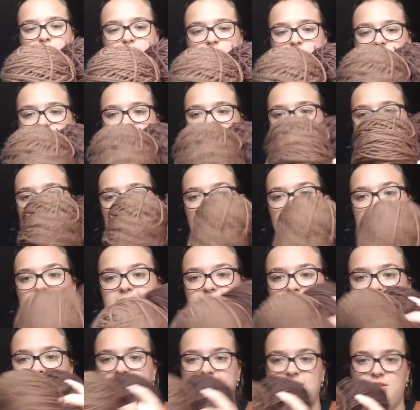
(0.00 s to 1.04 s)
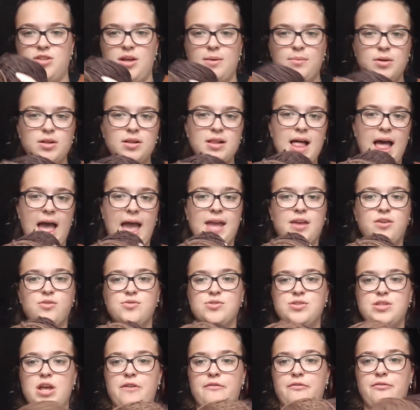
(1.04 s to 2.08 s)
So I held these double. I
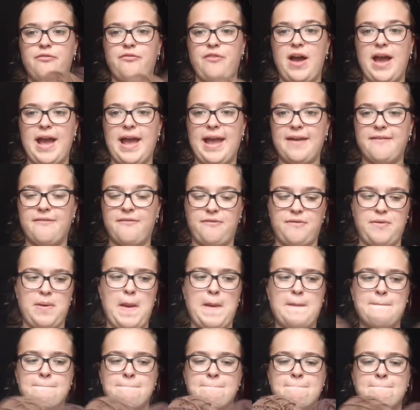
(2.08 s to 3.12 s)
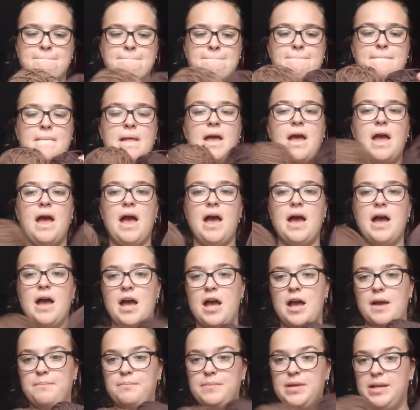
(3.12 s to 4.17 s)
used a 5
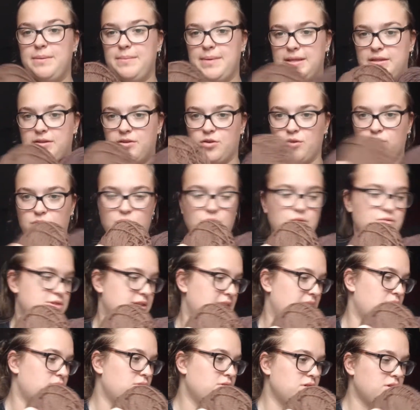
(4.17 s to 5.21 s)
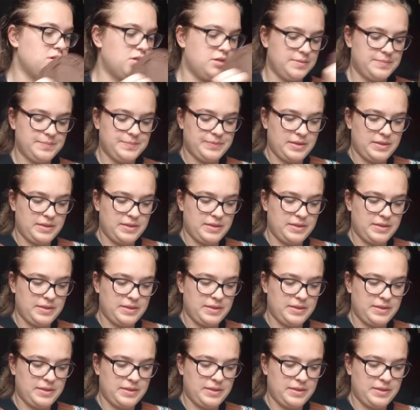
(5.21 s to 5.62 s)
millimeter crochet hook,